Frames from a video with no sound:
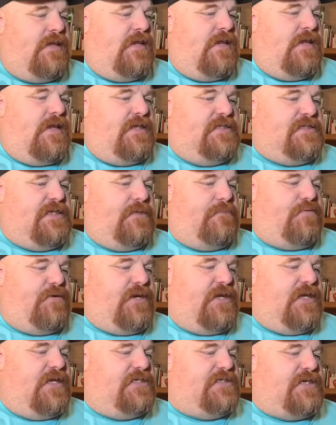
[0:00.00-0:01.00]
It's in pretty
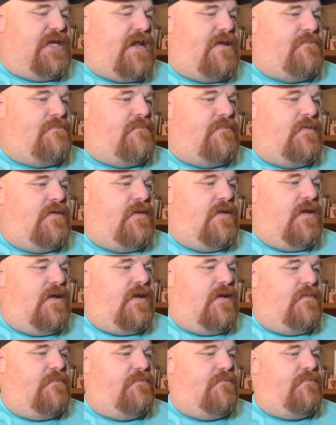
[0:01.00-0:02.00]
good shape.
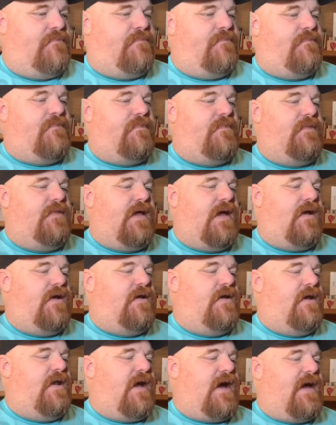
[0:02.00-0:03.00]

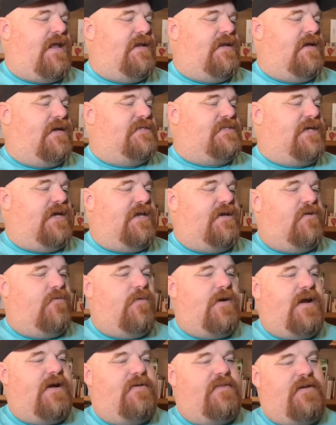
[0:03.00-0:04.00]
Not a ton of
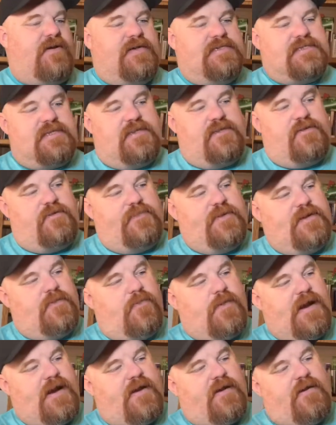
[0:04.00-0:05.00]
wear. There is a little bit of
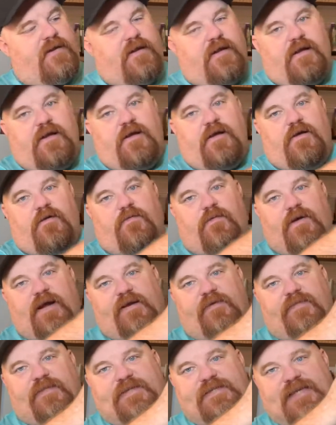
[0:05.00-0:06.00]
wear right
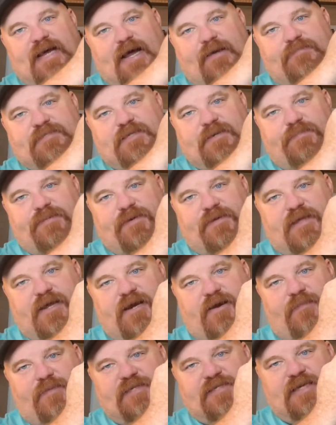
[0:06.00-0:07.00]
on the top zipper
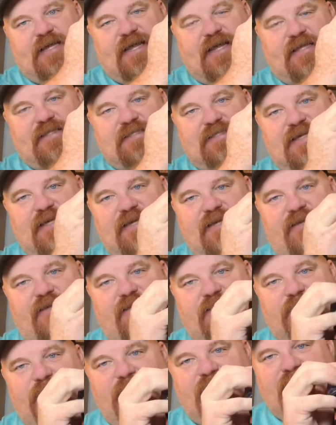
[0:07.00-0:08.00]
there, but you can't see it
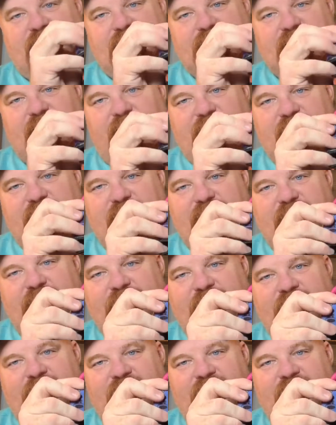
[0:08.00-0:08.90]
because Mickey's all lit up.